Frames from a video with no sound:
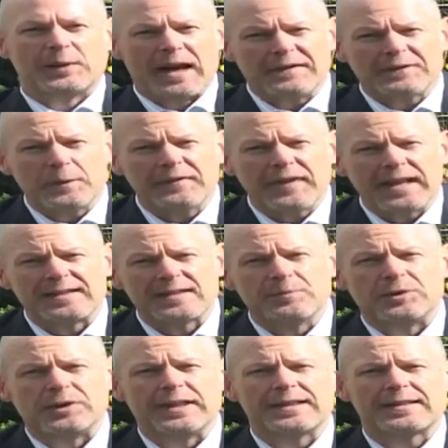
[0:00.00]
after we've had
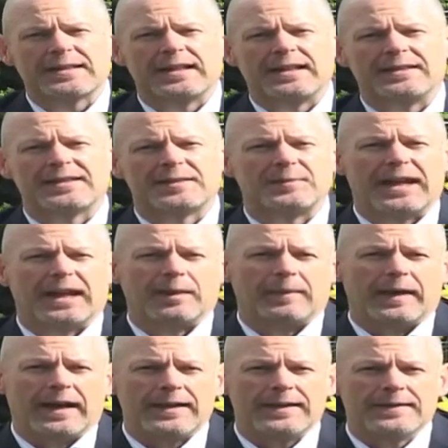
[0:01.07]
some drinks and some
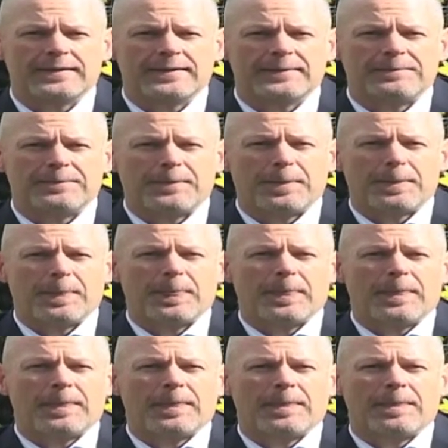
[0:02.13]
canapés,
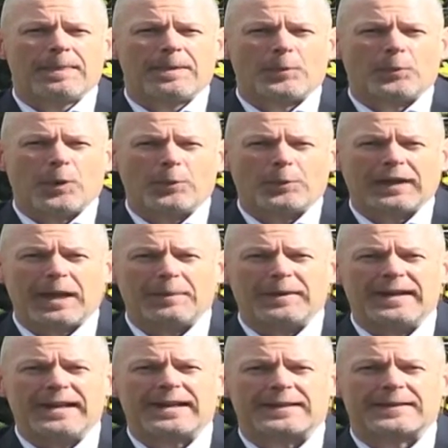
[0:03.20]
what will
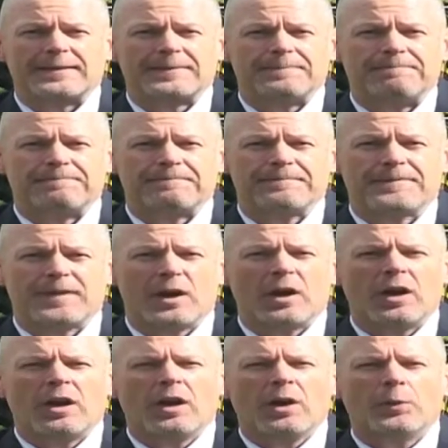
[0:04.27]
happen next?
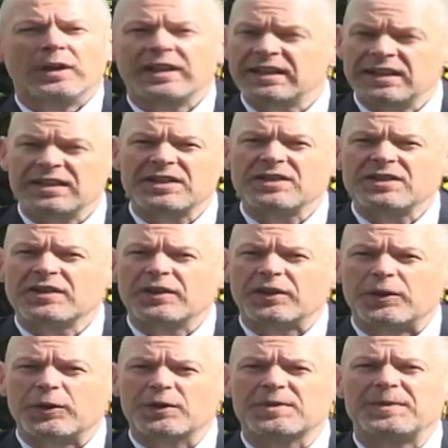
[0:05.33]
Well, in addition to the
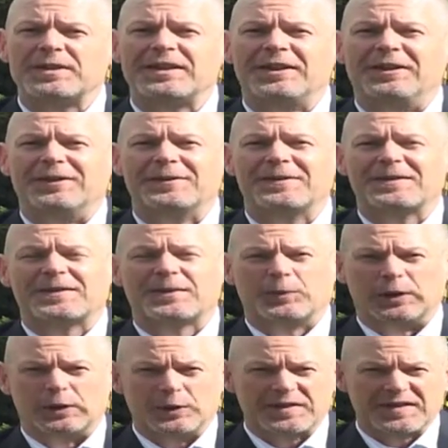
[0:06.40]
course materials,
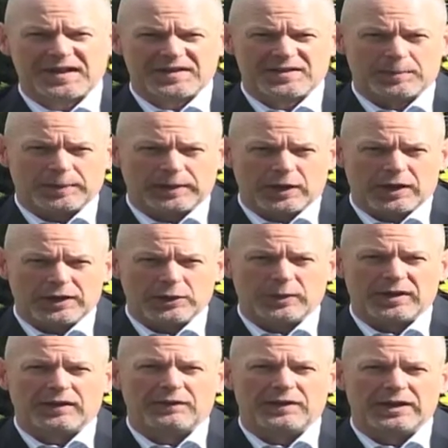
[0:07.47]
we'll also supply you
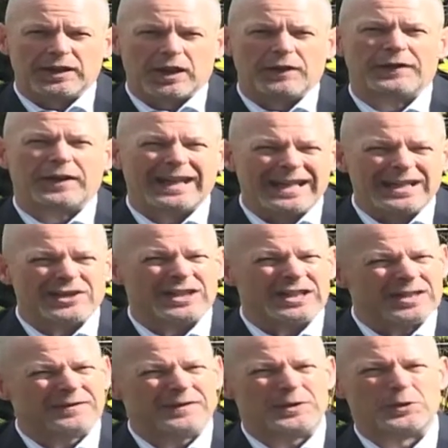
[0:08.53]
with a video for each
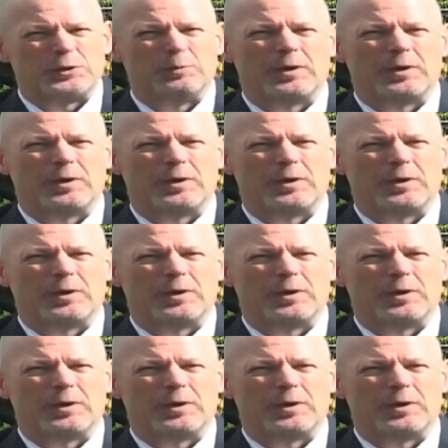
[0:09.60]
individual